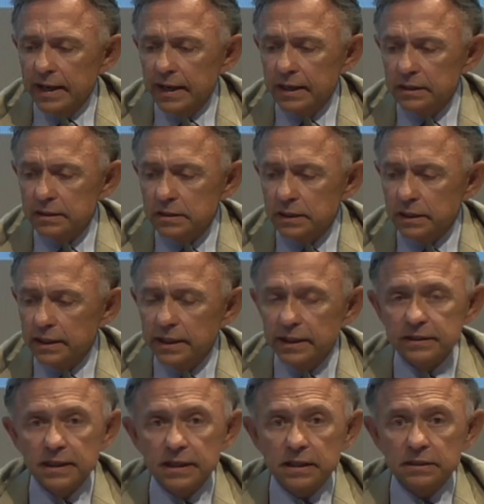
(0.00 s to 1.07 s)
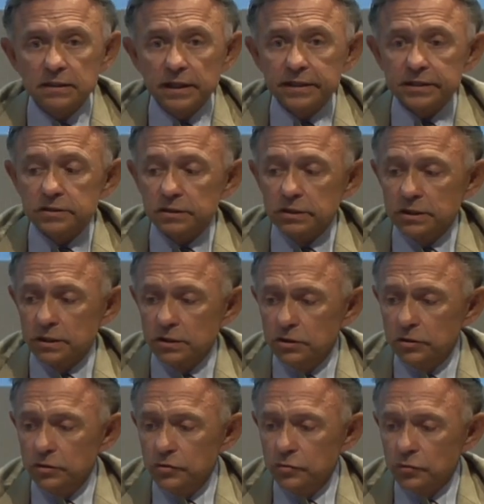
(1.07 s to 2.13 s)
and, uh, and then I'd like to
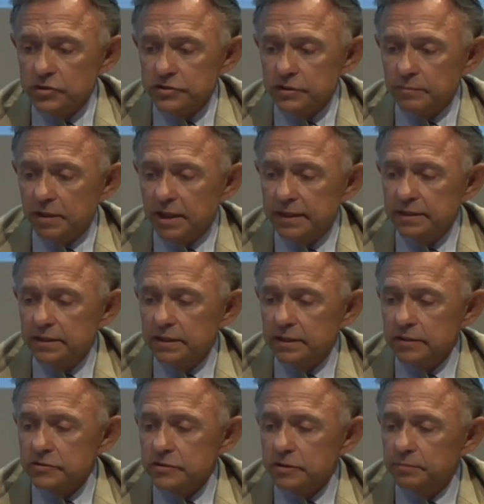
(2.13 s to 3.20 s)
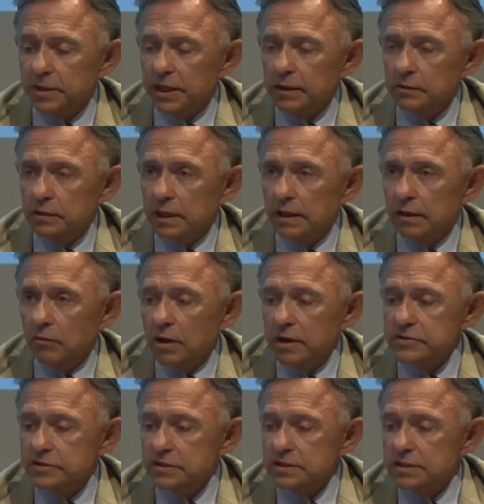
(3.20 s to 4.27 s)
conclude with some ideas about how
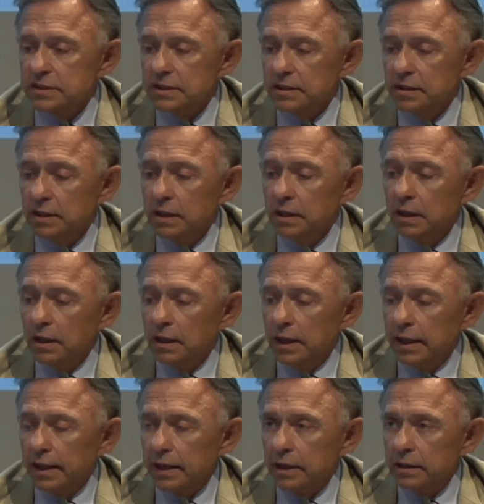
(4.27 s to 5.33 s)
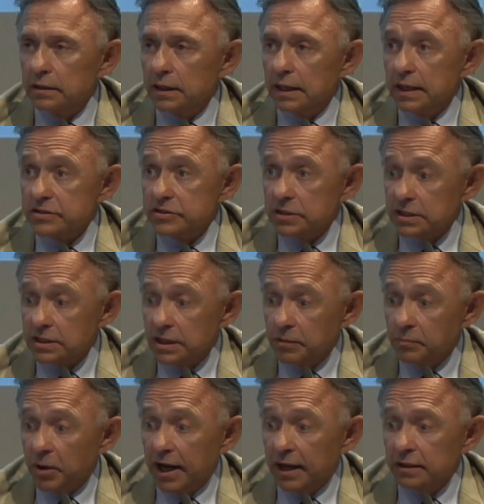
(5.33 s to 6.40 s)
ICT and
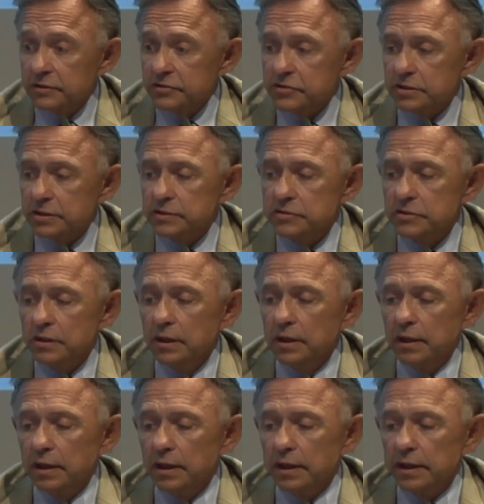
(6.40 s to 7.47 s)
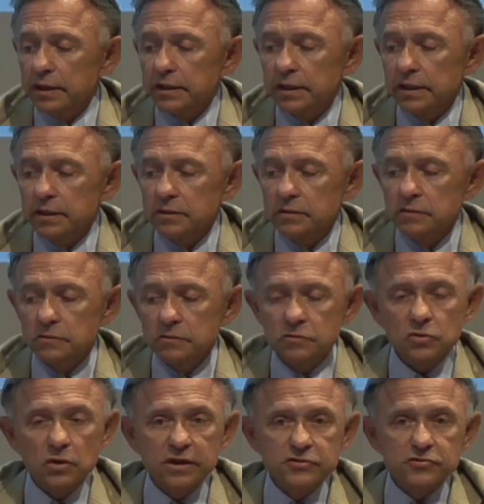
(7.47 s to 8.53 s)
ICT policies uh, can
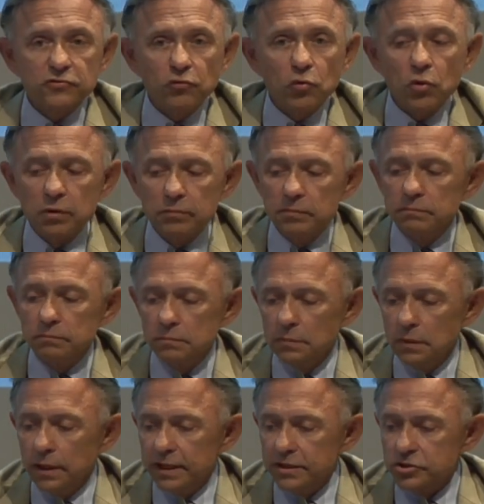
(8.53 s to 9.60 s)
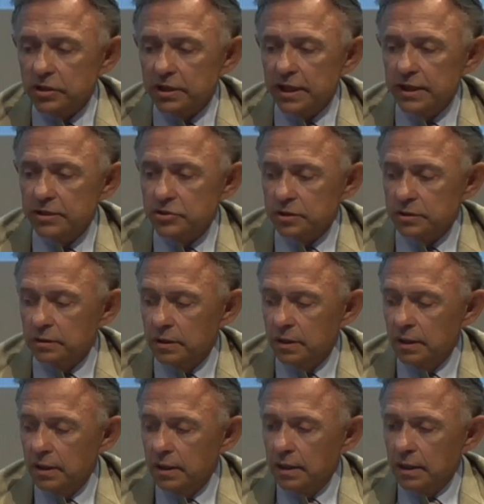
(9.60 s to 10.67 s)
transform education.
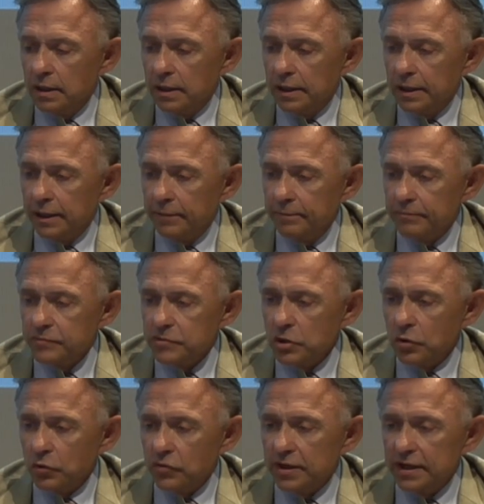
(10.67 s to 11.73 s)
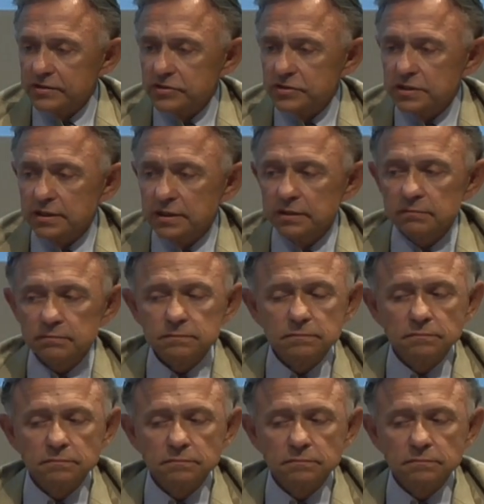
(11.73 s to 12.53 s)
Um, so that's the